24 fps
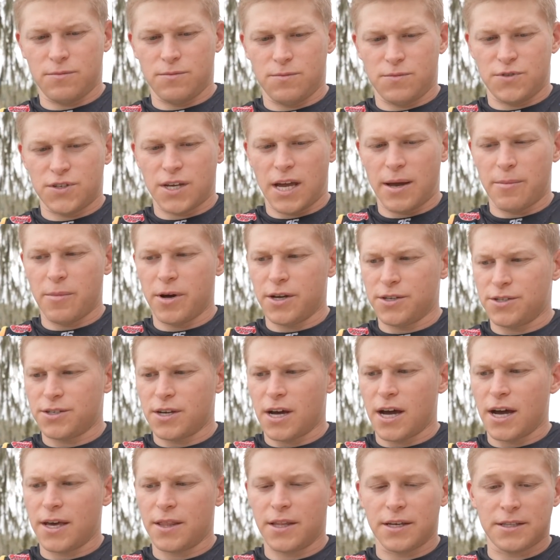side by
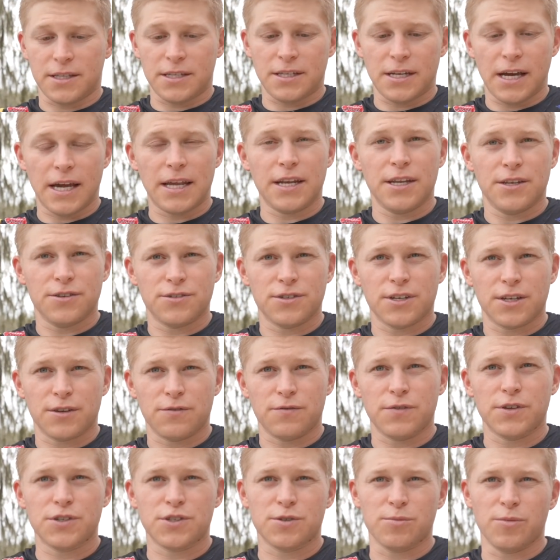side, like the 90 is like
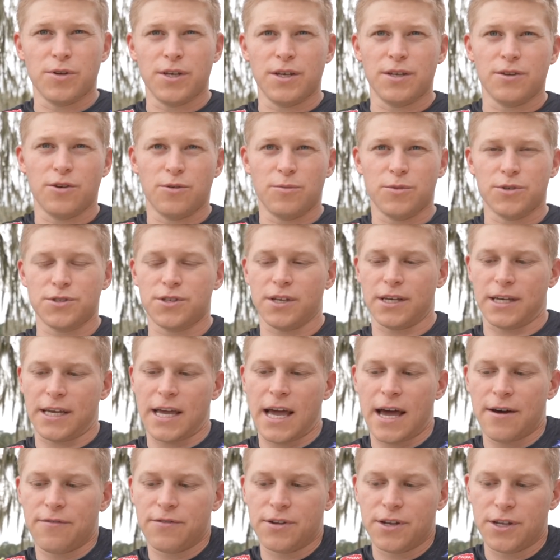visibly almost like
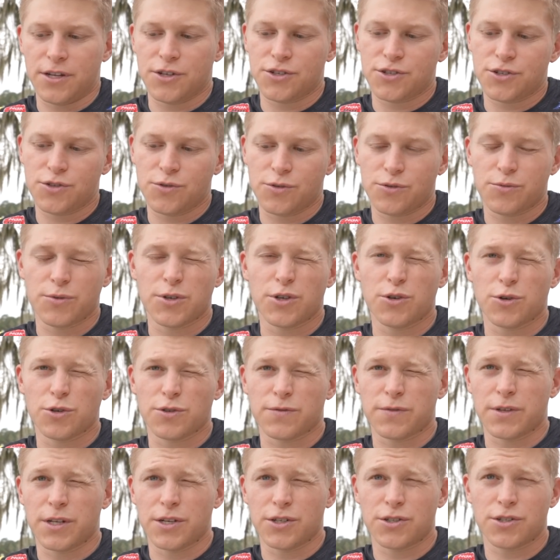half an inch to 3/4
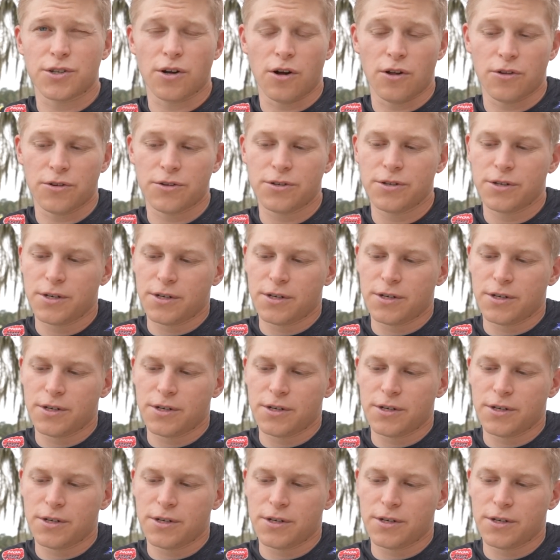of an inch taller.